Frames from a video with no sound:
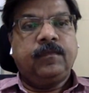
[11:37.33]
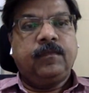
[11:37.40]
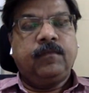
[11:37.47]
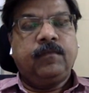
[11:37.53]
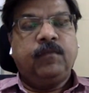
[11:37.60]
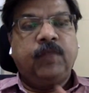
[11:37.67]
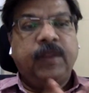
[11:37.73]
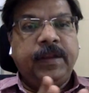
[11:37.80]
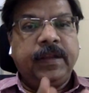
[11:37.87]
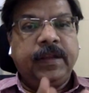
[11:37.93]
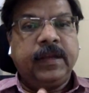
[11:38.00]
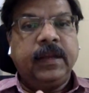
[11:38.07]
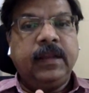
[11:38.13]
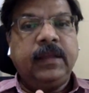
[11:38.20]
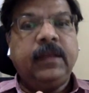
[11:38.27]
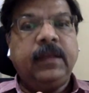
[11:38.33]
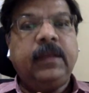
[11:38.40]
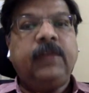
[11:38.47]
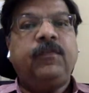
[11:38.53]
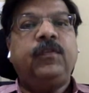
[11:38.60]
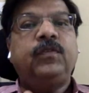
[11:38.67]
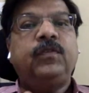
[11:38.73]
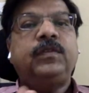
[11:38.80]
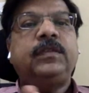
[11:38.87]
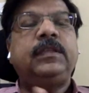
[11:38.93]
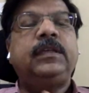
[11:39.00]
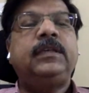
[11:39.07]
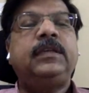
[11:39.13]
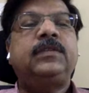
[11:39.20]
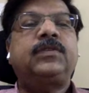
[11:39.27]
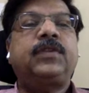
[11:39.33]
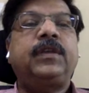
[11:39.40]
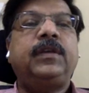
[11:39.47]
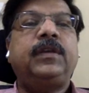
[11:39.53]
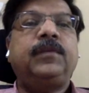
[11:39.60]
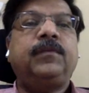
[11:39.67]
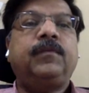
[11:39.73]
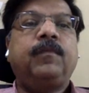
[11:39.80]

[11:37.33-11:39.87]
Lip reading: Politically, if you see the history,